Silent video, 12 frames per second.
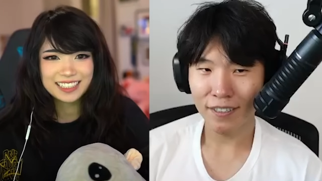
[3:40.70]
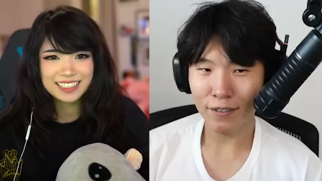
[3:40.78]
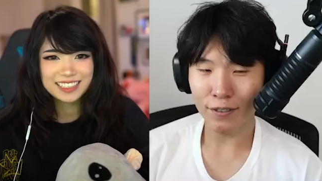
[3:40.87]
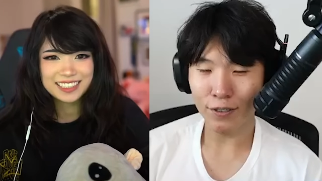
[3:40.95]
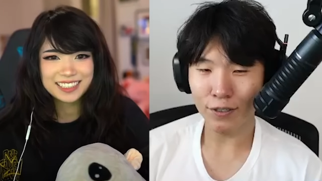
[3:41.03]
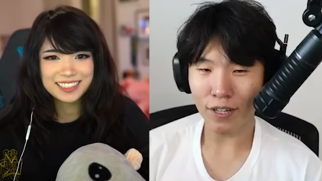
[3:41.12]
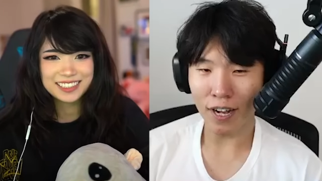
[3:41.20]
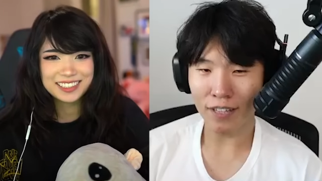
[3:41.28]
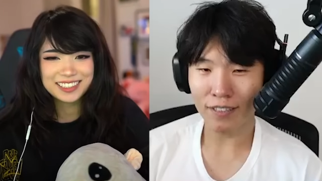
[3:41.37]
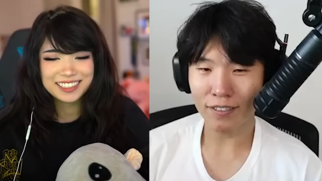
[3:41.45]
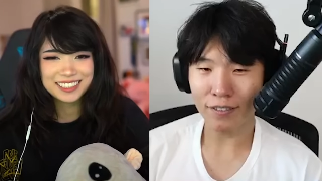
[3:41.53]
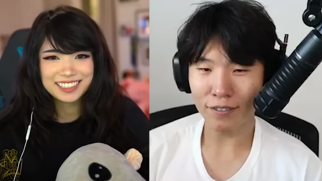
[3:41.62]
Speaker 1: who do you
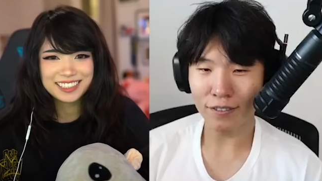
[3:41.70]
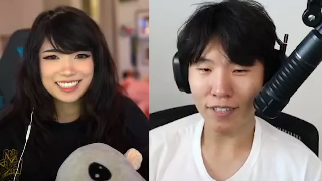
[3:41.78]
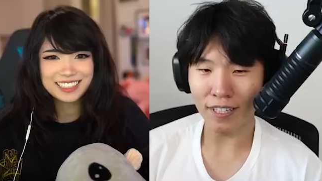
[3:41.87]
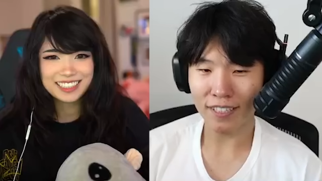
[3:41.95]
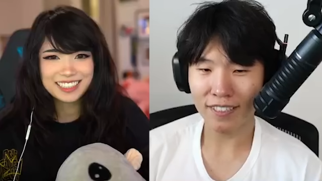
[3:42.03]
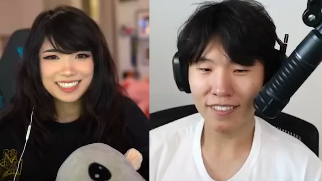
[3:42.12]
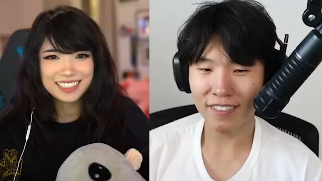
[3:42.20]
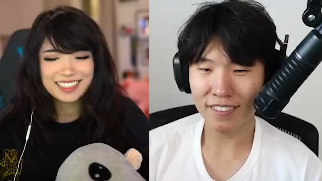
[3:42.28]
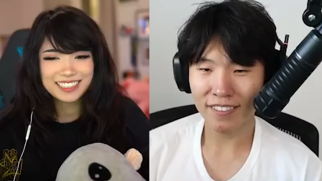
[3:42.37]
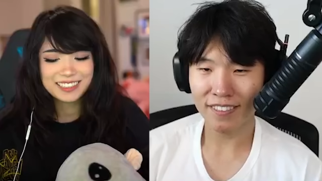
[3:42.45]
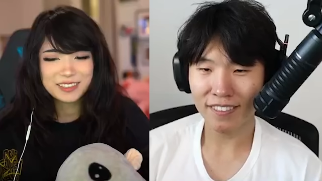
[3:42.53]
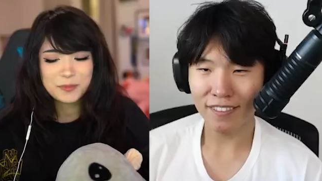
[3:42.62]
talk to? Like,
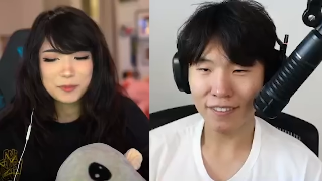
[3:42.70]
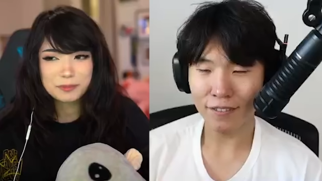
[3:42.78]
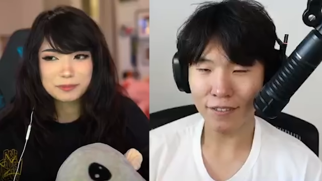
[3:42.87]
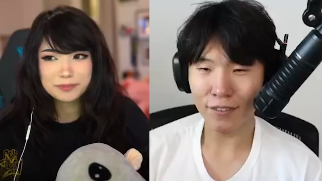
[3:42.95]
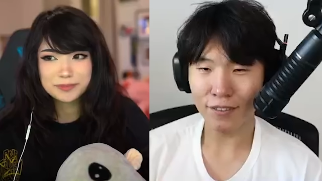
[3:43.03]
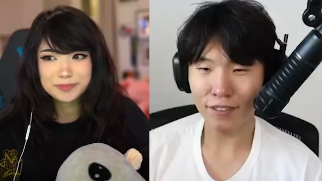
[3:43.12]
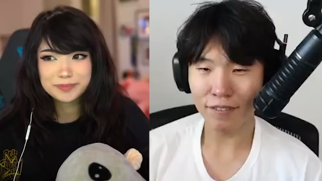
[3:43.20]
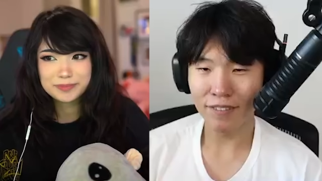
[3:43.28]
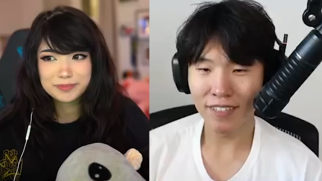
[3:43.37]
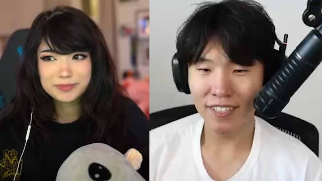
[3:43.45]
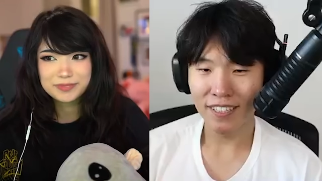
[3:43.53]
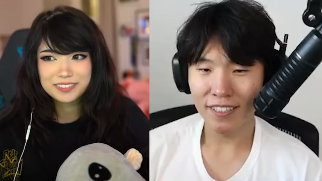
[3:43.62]
who do you t
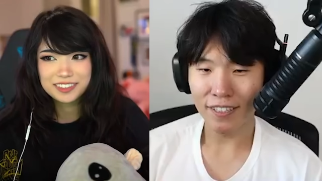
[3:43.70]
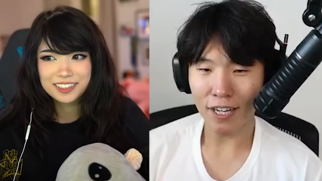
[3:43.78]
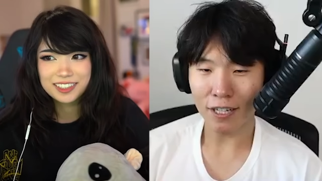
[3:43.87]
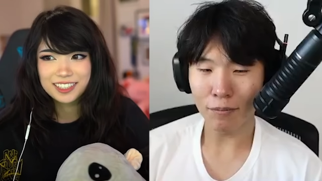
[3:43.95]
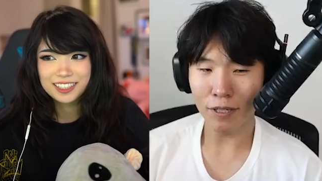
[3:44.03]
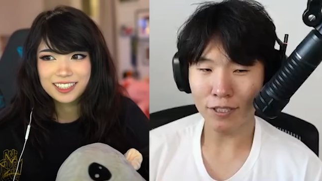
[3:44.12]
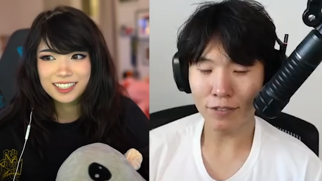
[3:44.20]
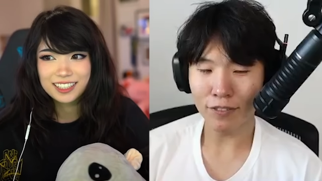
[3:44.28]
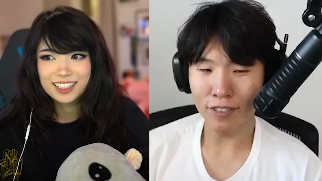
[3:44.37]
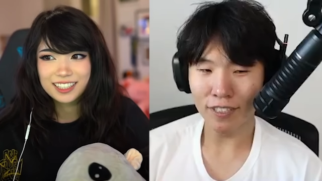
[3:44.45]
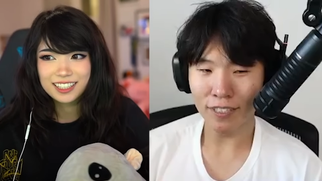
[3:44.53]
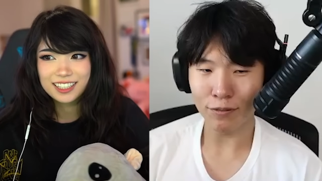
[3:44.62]
talk about your
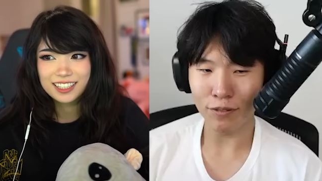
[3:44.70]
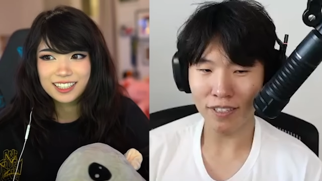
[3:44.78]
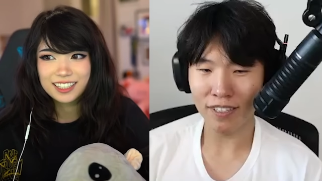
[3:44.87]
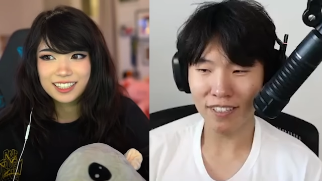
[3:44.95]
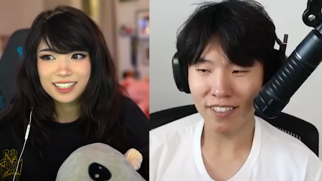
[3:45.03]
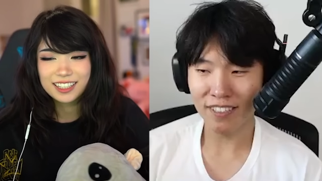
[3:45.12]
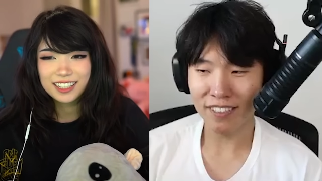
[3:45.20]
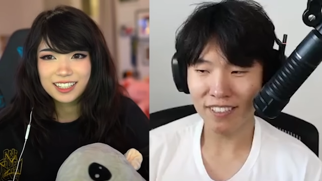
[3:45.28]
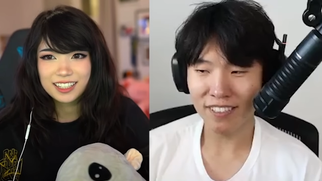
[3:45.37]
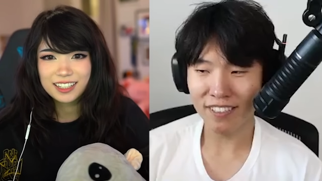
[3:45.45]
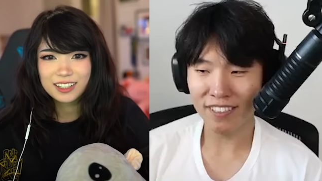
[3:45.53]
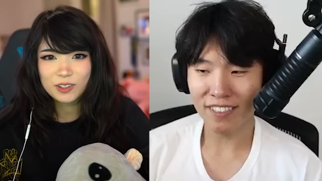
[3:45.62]
feelings with?
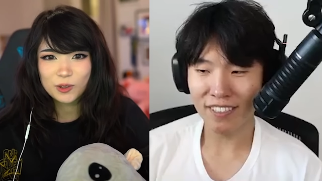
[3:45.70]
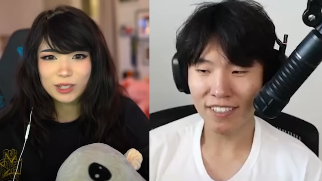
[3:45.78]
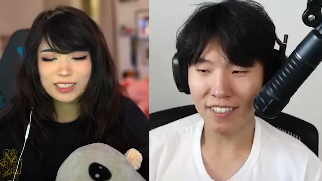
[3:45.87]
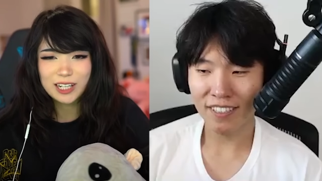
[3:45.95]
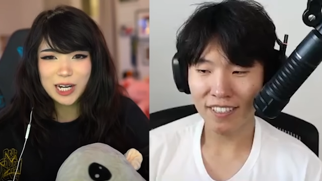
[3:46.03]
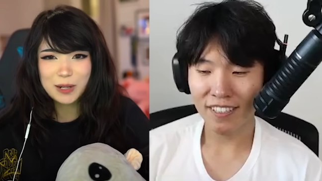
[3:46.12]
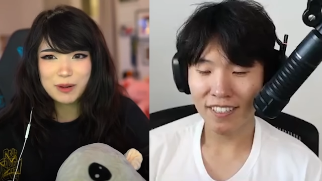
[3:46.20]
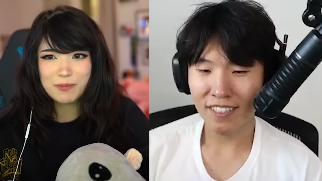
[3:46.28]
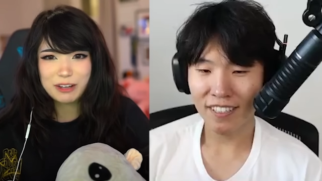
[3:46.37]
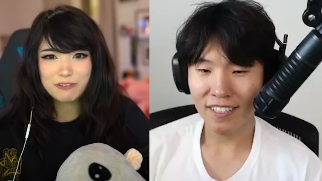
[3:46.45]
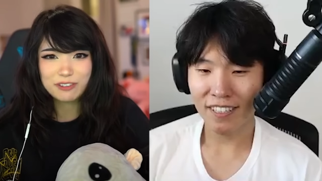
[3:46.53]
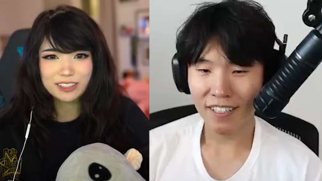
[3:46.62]
Speaker 2: What do I talk about
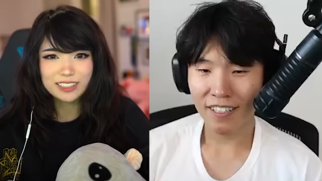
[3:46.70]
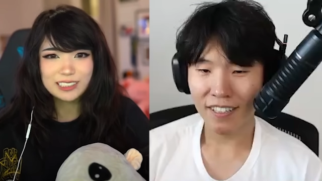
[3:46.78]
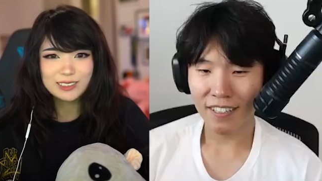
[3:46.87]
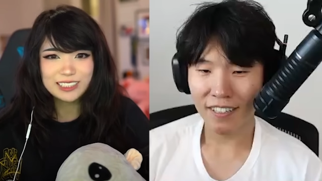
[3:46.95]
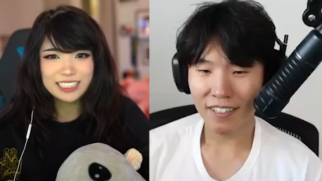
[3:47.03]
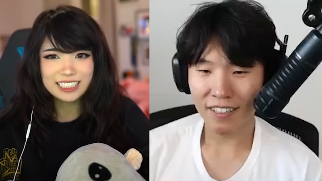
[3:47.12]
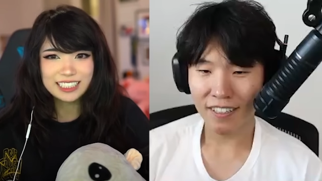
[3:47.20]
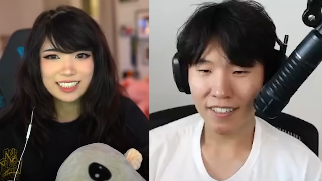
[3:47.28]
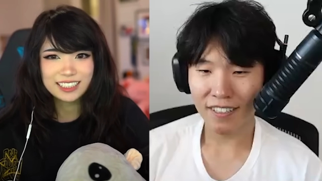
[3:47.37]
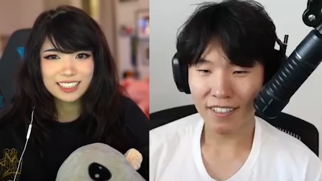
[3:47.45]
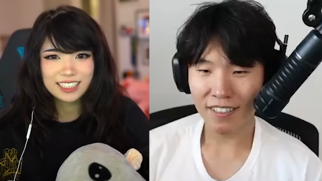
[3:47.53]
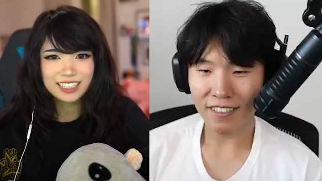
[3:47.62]
my feelings with?
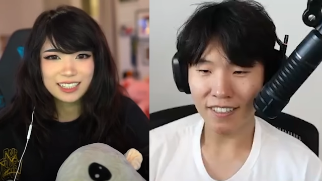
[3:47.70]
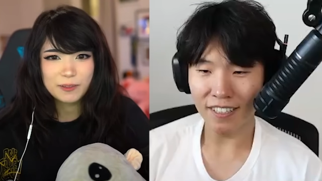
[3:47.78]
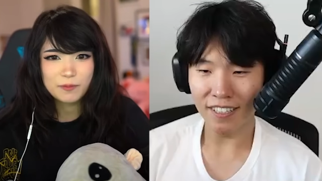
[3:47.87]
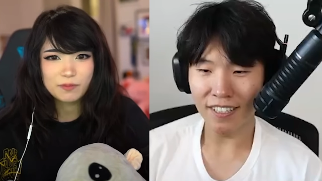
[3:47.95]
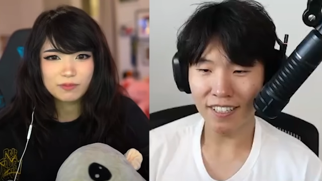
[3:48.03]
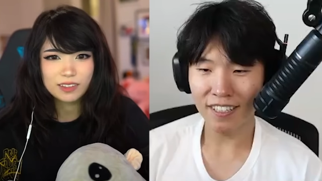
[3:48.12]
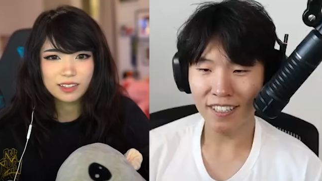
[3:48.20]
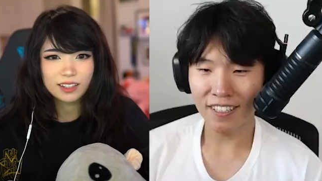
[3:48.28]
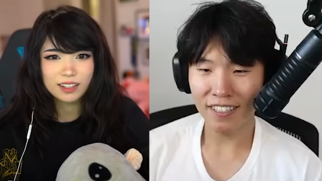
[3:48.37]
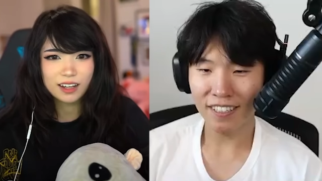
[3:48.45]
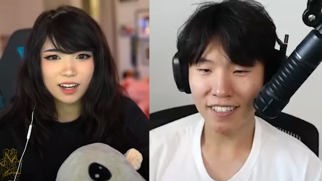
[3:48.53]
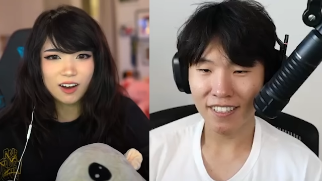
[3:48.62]
Speaker 1: Yeah.
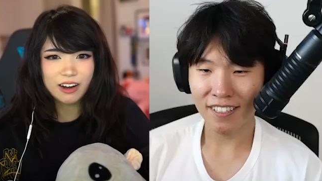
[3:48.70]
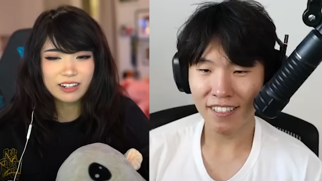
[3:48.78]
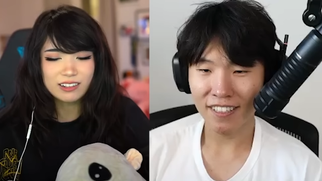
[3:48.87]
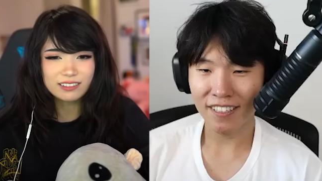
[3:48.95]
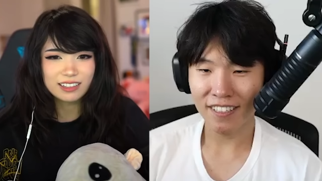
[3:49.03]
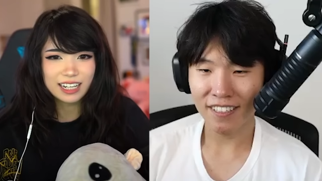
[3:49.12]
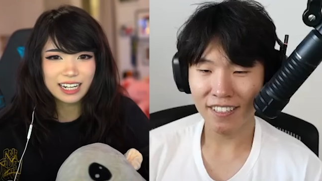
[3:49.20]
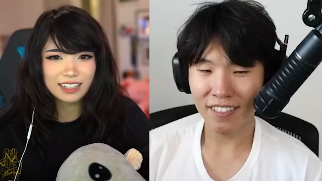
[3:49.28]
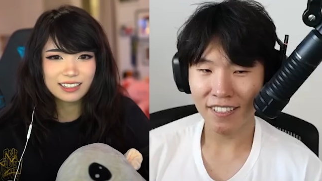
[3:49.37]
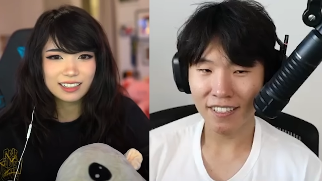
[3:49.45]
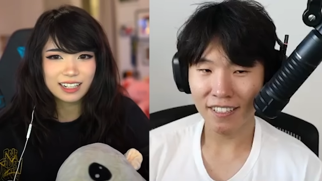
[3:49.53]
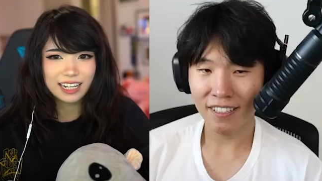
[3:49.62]
Speaker 2: Oh, I don't...
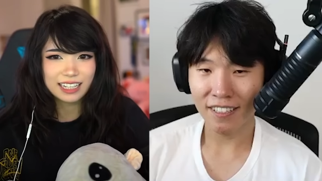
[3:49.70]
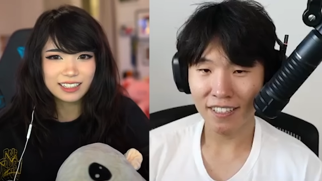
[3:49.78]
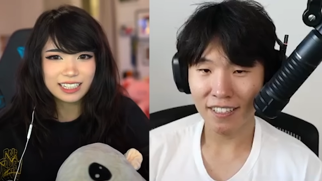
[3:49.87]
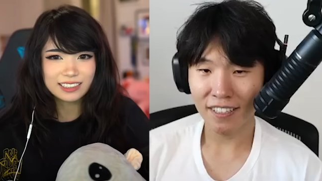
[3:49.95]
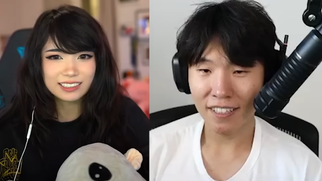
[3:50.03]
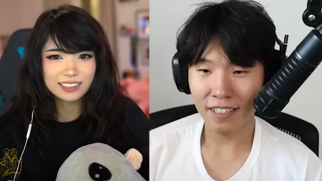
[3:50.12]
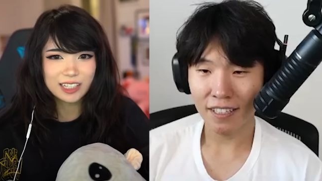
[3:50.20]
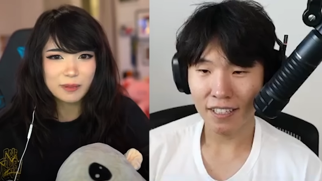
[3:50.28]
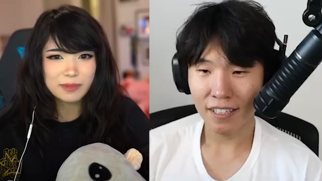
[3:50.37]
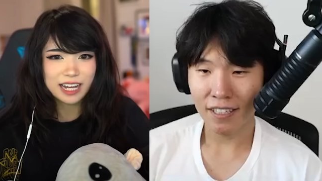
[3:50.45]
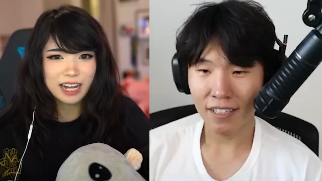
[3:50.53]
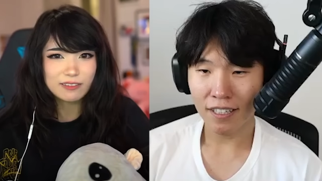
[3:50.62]
I, like,
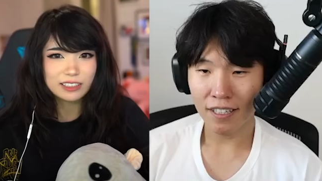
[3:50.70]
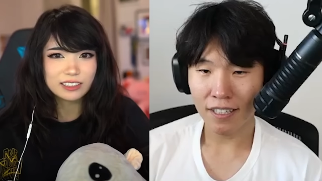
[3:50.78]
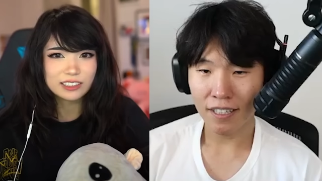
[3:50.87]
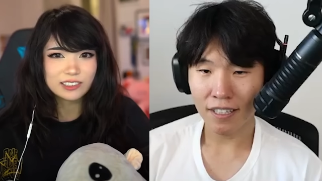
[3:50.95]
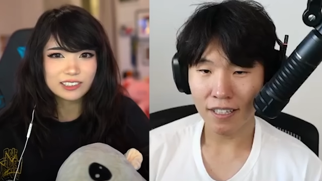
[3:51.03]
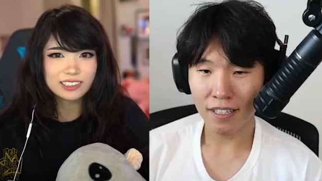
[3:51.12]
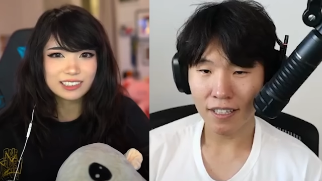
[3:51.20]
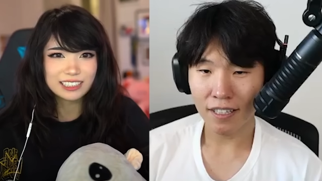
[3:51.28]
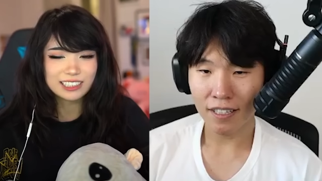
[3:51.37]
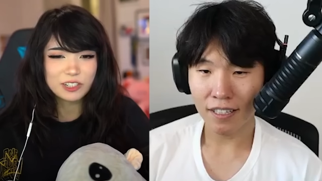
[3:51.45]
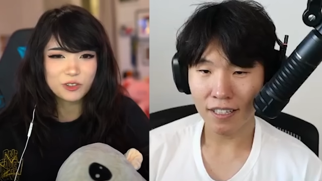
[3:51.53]
stopped having those since I